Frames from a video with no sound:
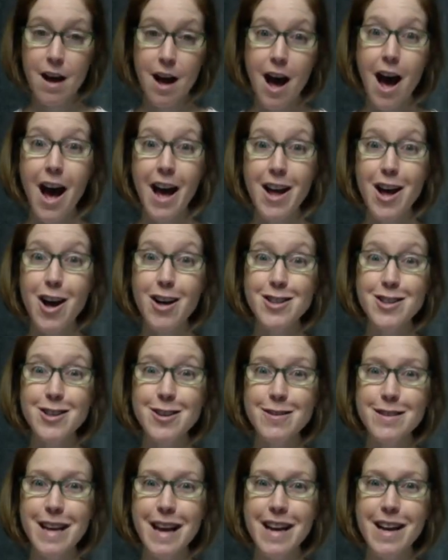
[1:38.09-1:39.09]
I also
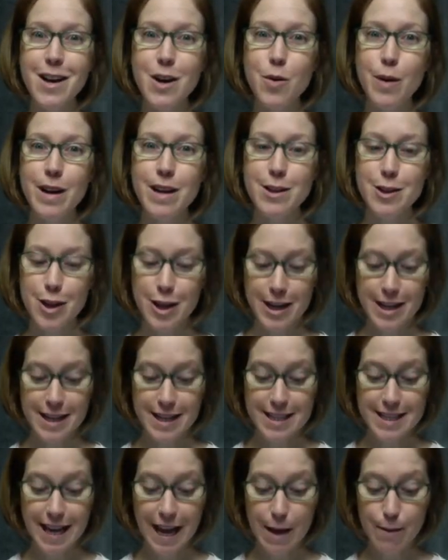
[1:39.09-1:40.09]
take a quick look at the
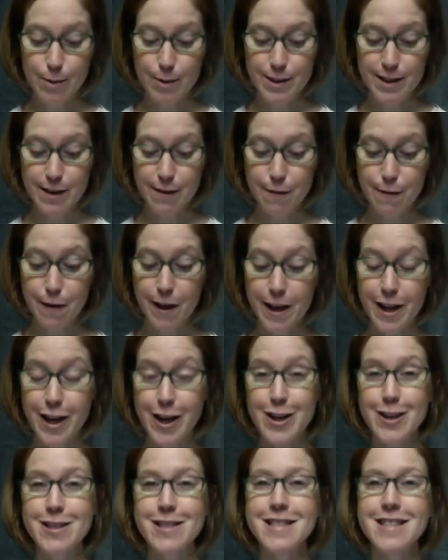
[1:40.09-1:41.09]
tables and
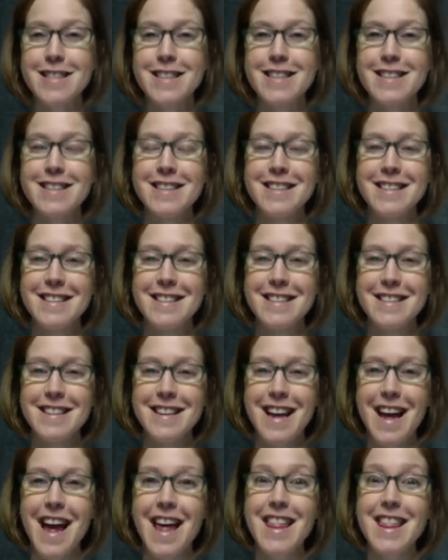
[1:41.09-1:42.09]
figures,
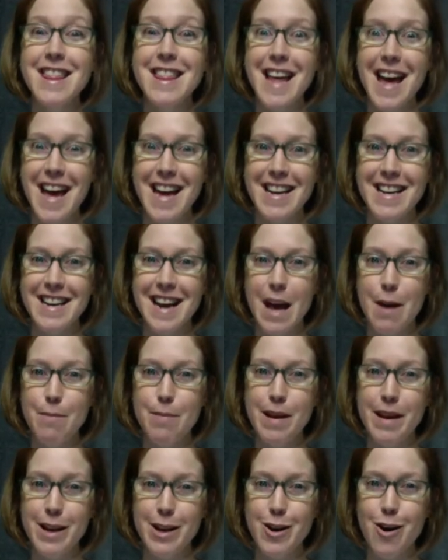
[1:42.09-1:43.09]
and then I
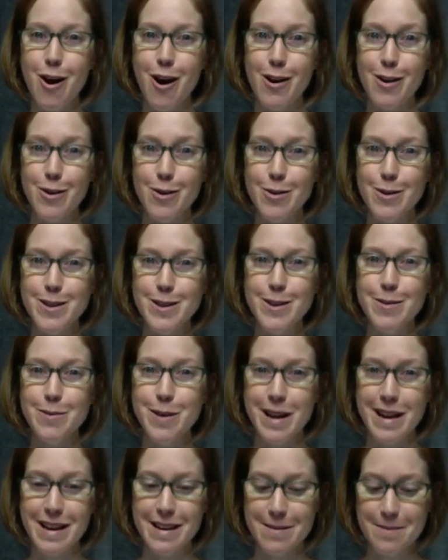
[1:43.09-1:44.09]
pick an article to
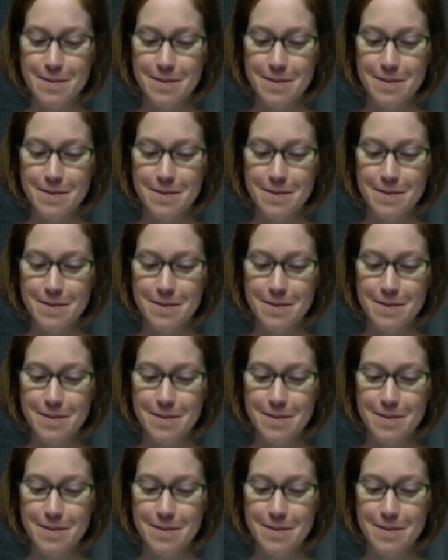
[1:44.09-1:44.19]
read.